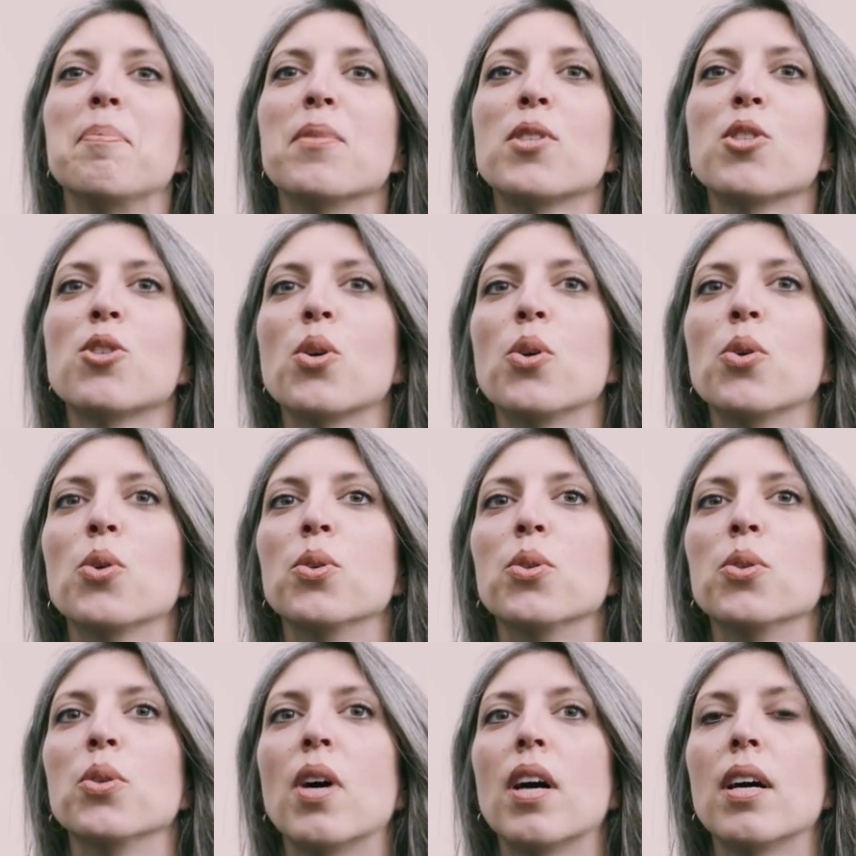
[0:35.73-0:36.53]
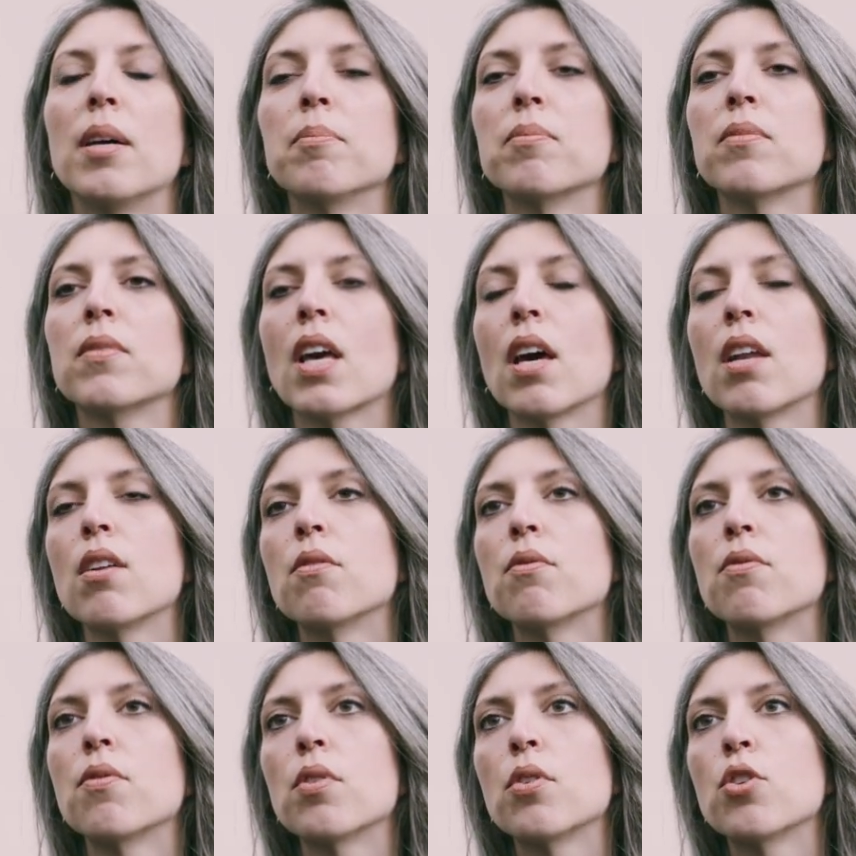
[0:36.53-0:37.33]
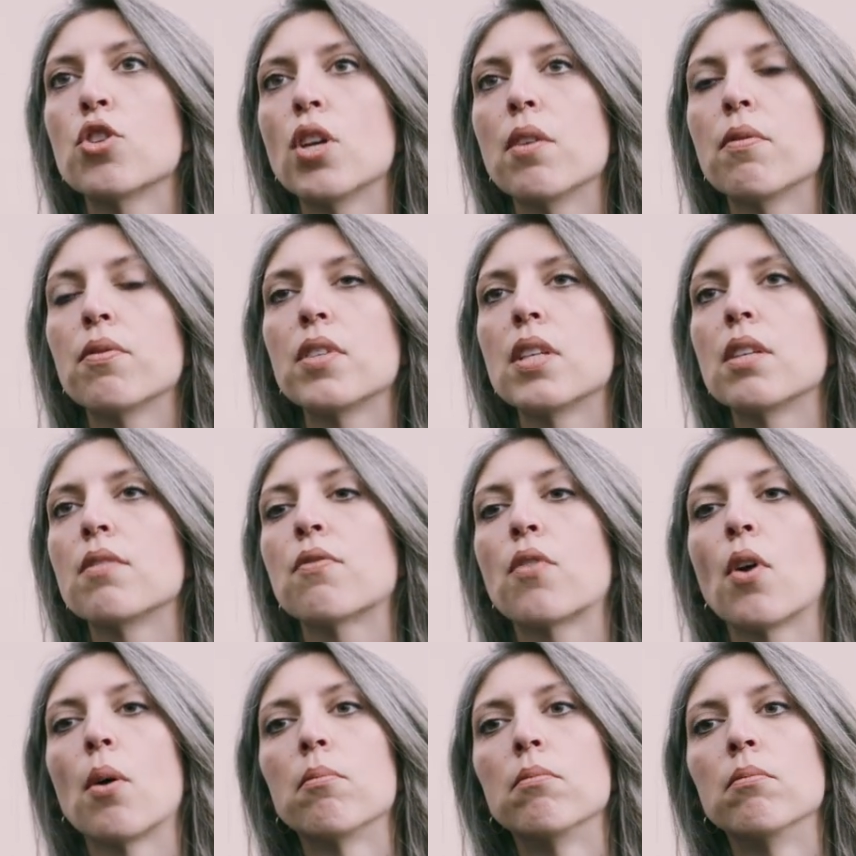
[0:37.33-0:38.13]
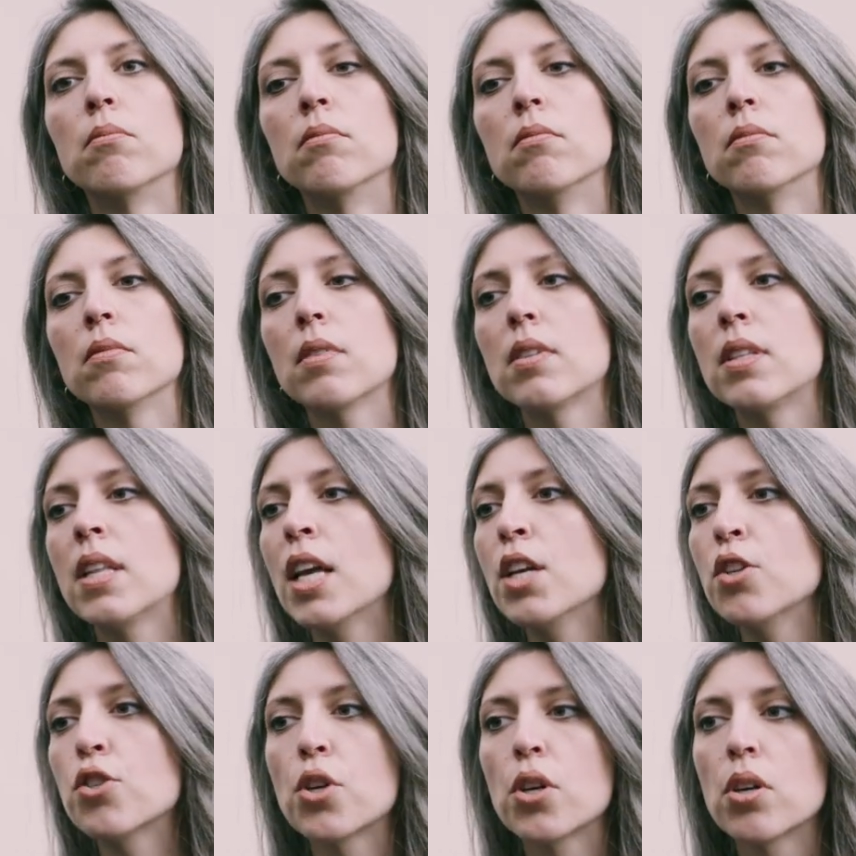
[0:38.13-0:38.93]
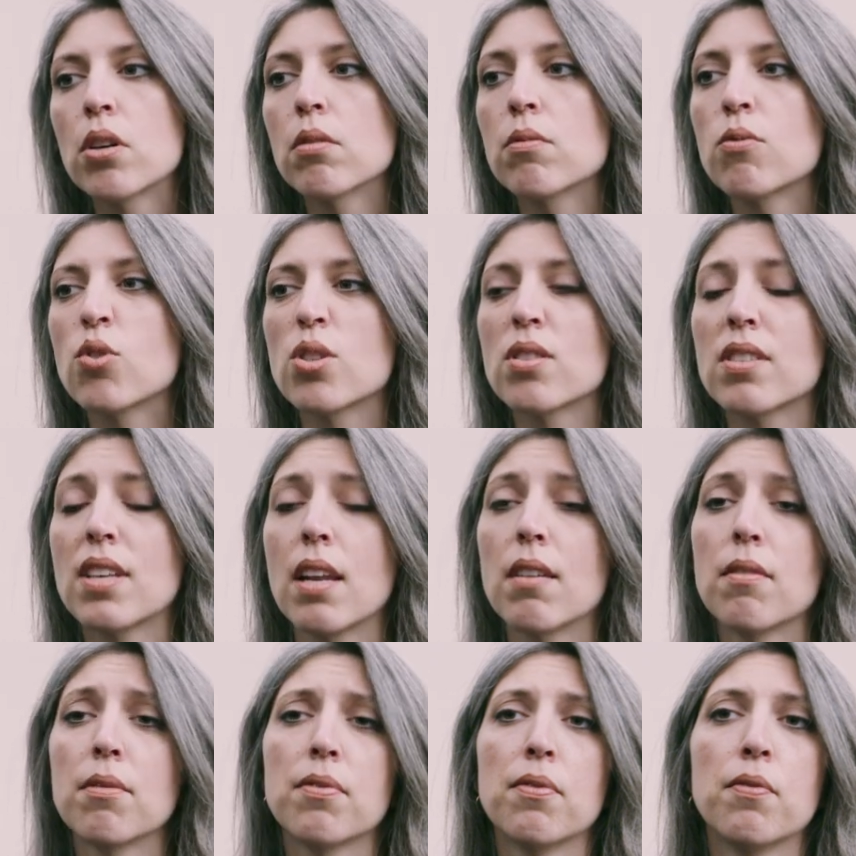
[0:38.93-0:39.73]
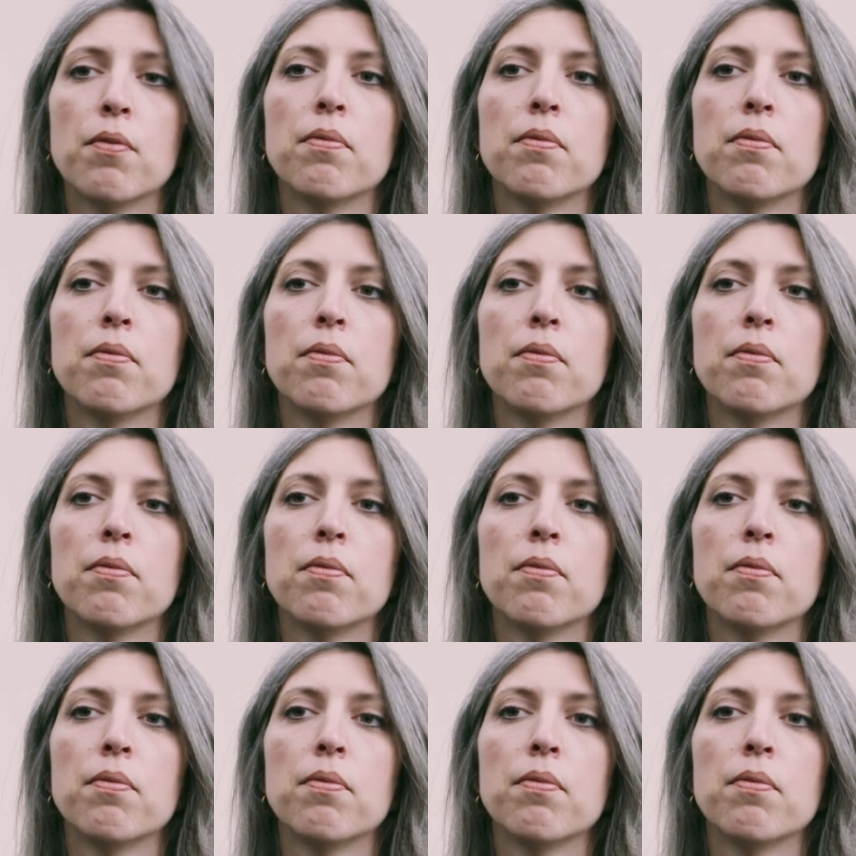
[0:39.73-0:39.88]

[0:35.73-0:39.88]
So I kind of shifted from nature, just kind of